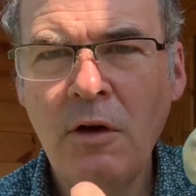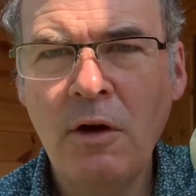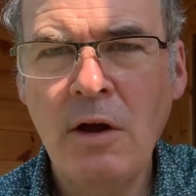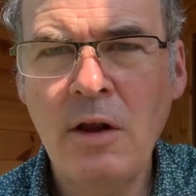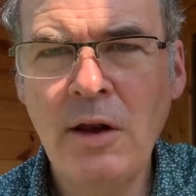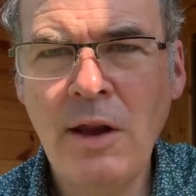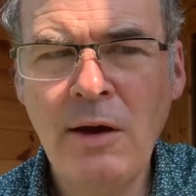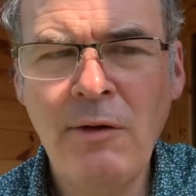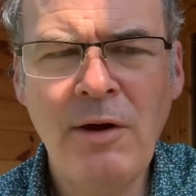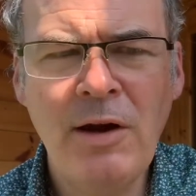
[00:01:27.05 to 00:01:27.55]

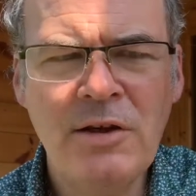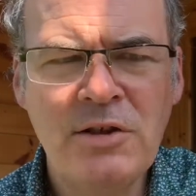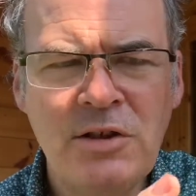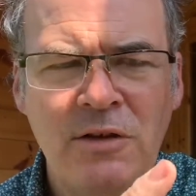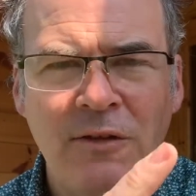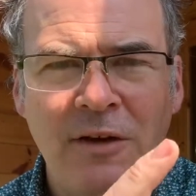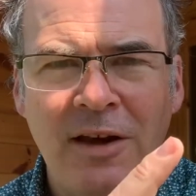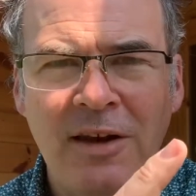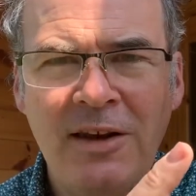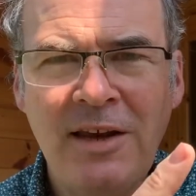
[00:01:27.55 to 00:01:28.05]
and they're actually
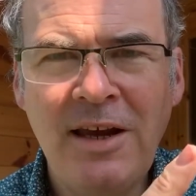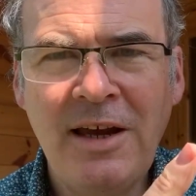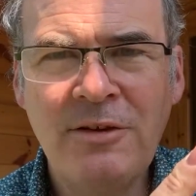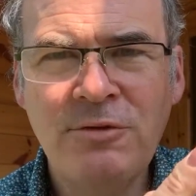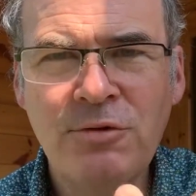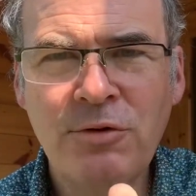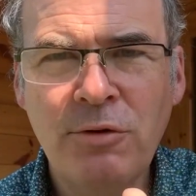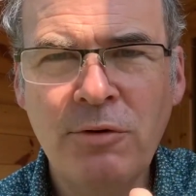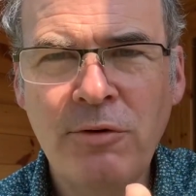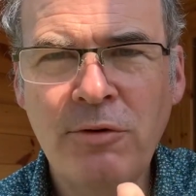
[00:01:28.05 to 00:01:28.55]
their
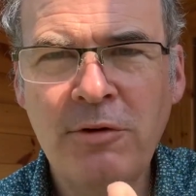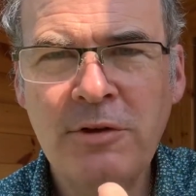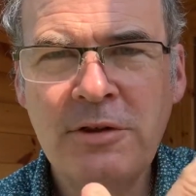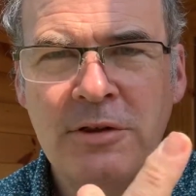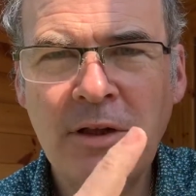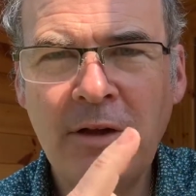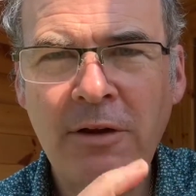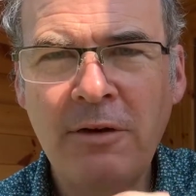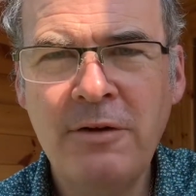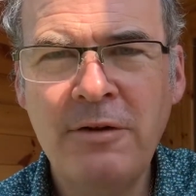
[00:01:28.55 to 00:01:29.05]
natural
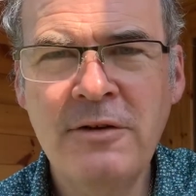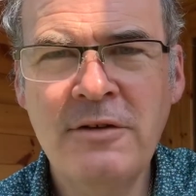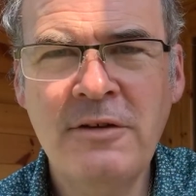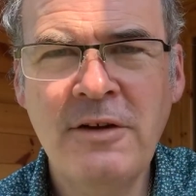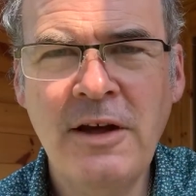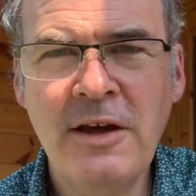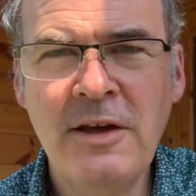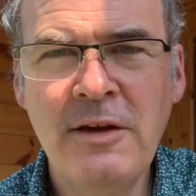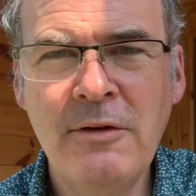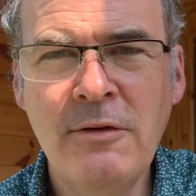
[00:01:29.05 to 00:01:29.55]
crystalline
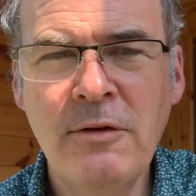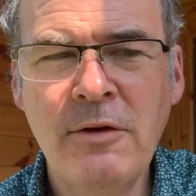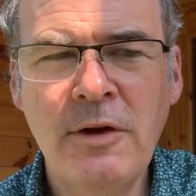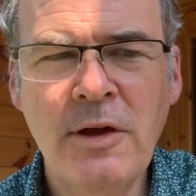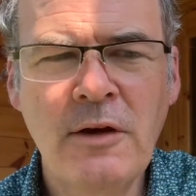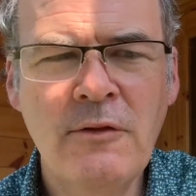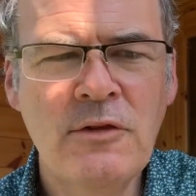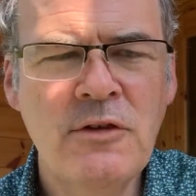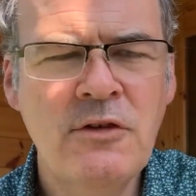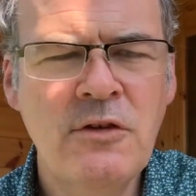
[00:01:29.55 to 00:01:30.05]
state on the
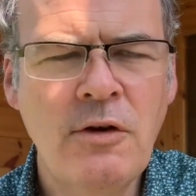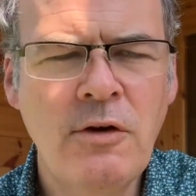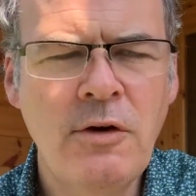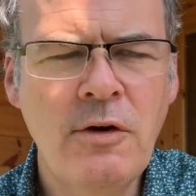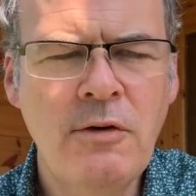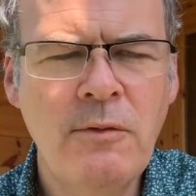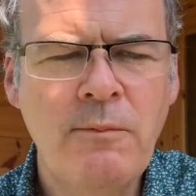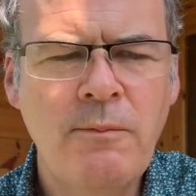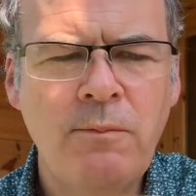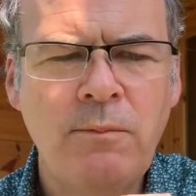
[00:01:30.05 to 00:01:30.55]
other side.